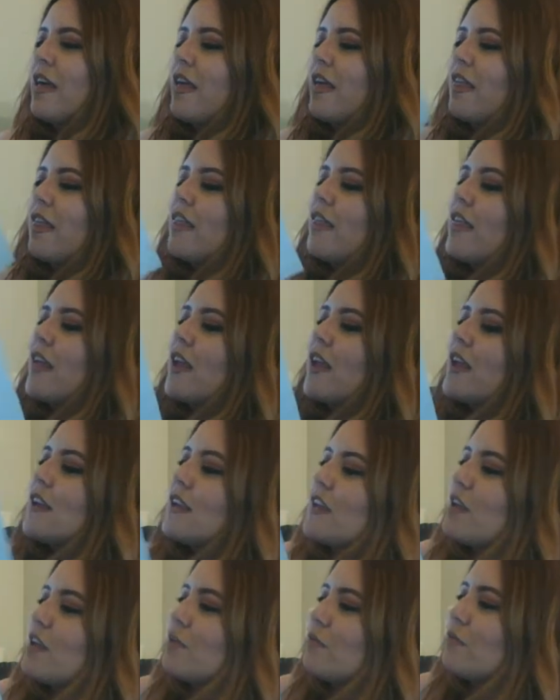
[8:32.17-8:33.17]
Then
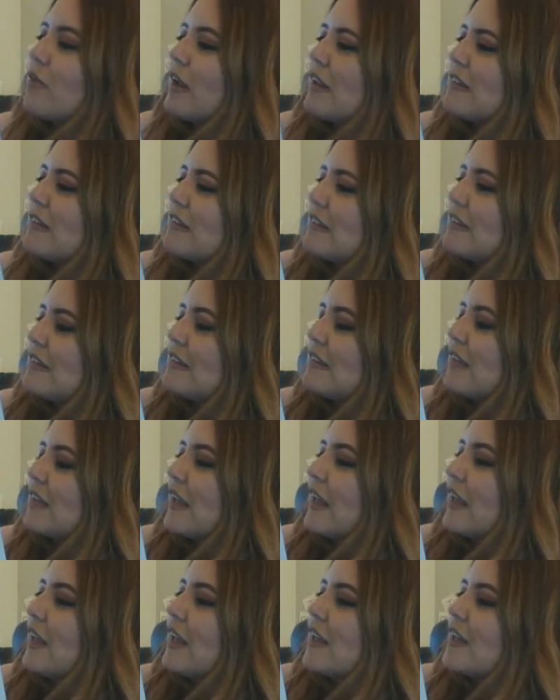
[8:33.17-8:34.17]
he raised his
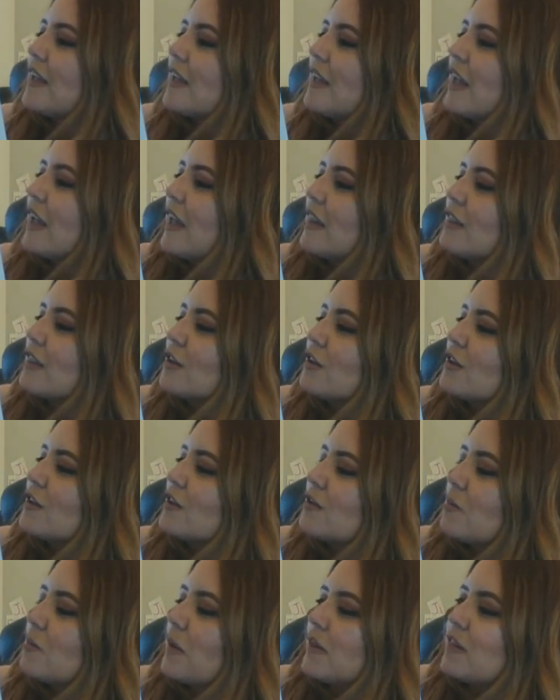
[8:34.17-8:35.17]
head and looked
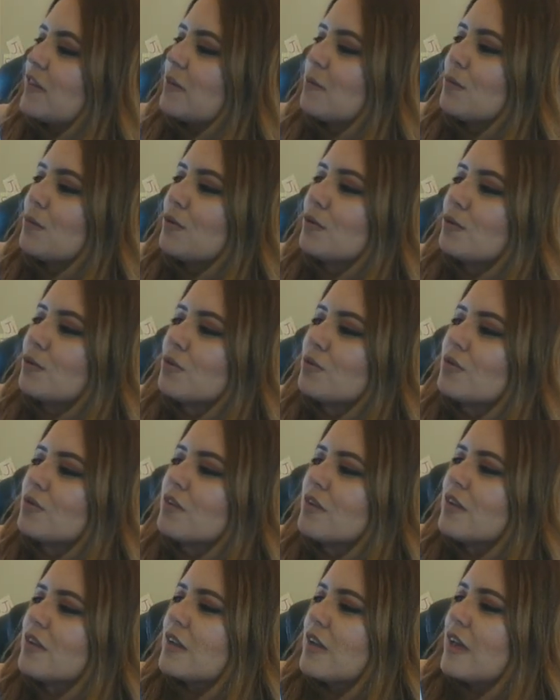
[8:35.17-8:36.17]
up at the
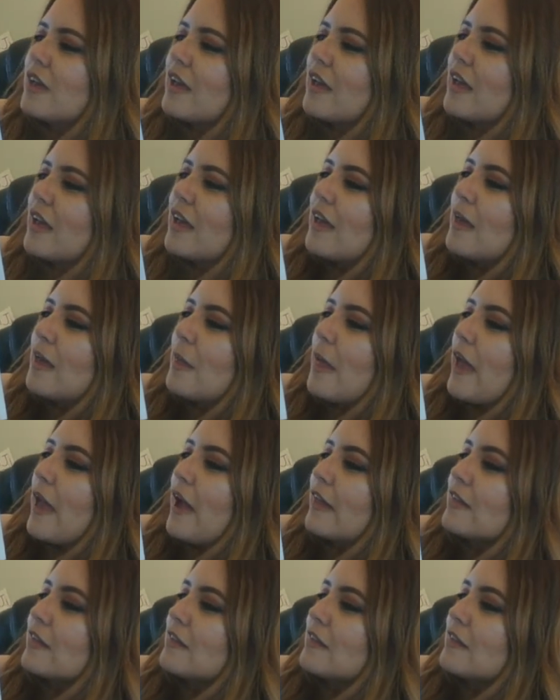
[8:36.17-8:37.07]
moon, at